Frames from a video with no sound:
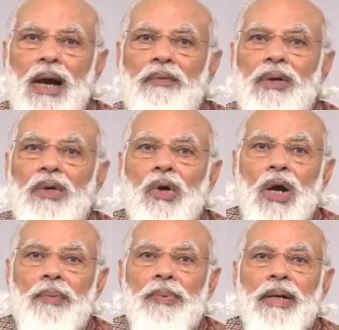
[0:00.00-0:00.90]
Our
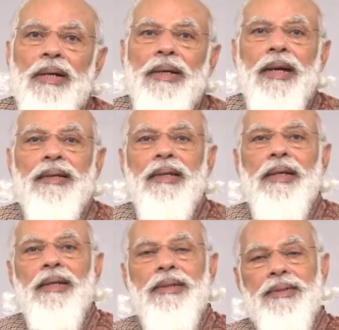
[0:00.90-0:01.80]
corporate tax
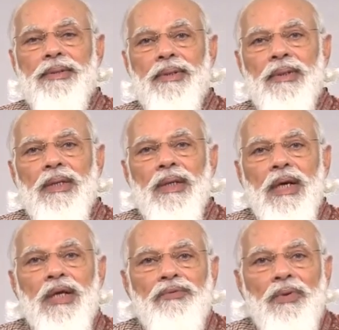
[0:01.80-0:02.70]
rate
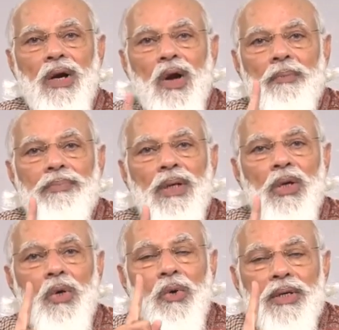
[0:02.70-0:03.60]
is one of the
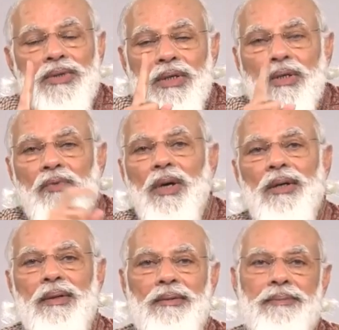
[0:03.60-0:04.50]
lowest in the
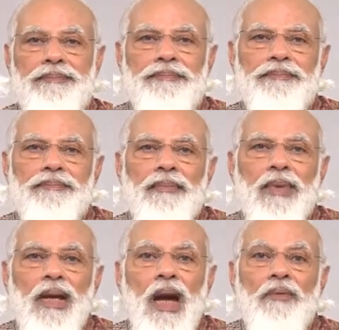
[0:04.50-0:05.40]
world.
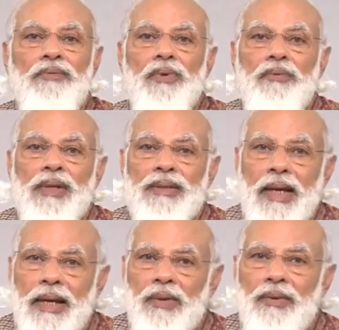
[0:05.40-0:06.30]
A few weeks
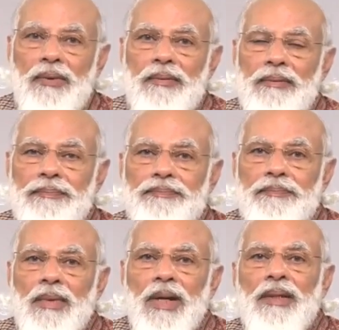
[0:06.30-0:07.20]
ago,
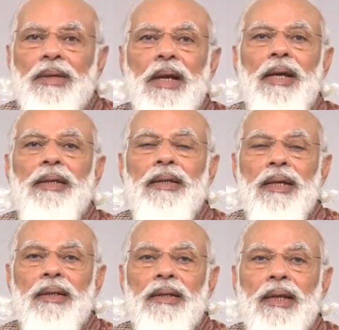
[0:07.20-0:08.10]
the
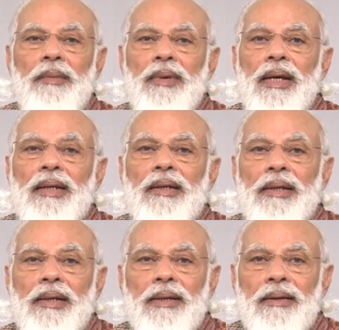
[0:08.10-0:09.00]
Indian cabinet
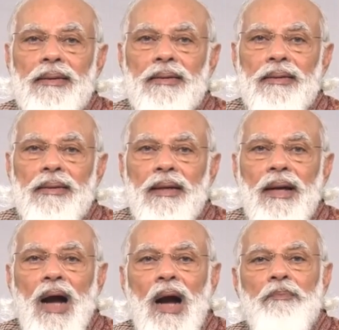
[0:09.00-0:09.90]
cleared
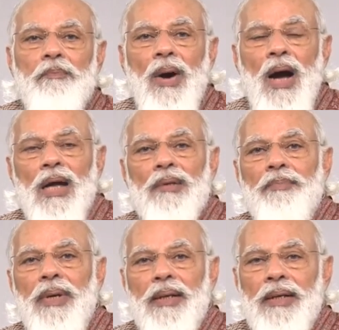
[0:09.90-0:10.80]
a
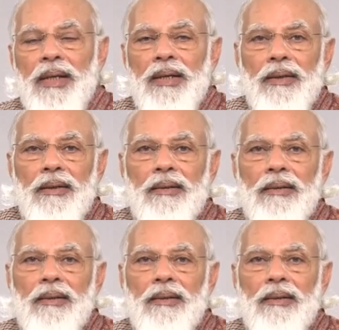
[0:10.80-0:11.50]
path-breaking